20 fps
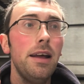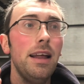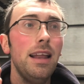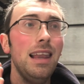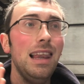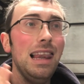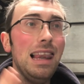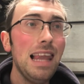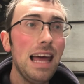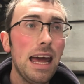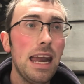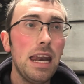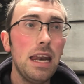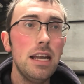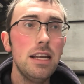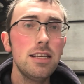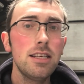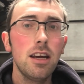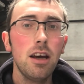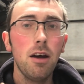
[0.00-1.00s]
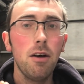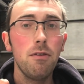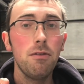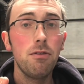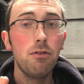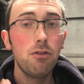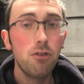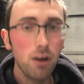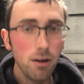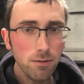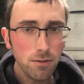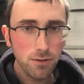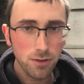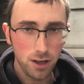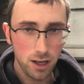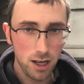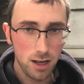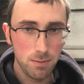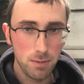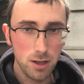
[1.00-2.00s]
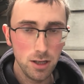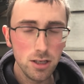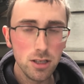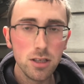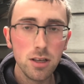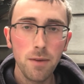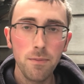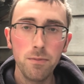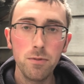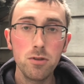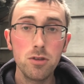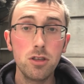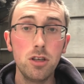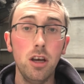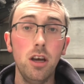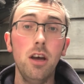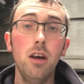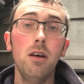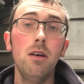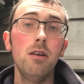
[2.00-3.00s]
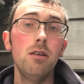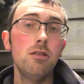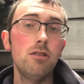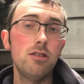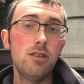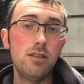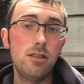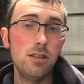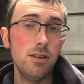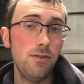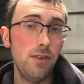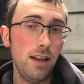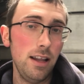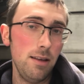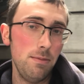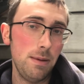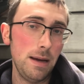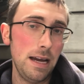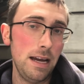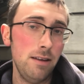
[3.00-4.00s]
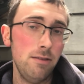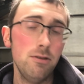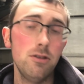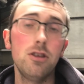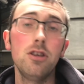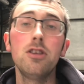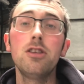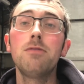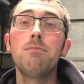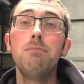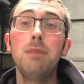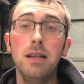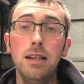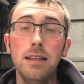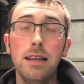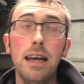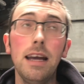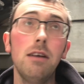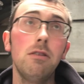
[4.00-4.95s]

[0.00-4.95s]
land from farmers to develop houses, build